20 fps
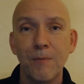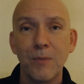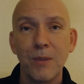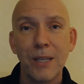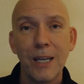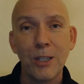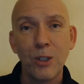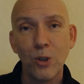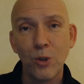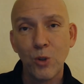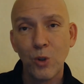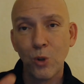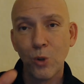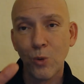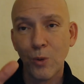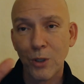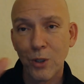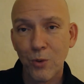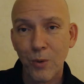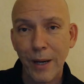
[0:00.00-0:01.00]
And you do
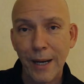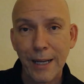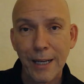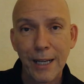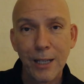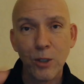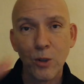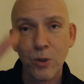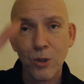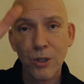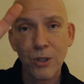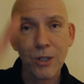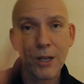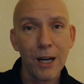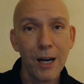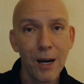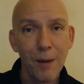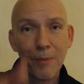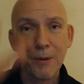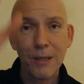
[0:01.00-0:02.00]
what's right and you
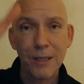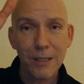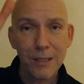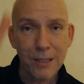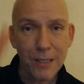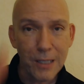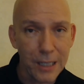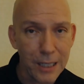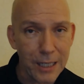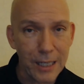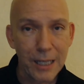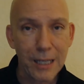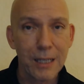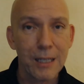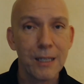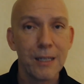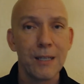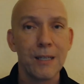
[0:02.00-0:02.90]
stop sinning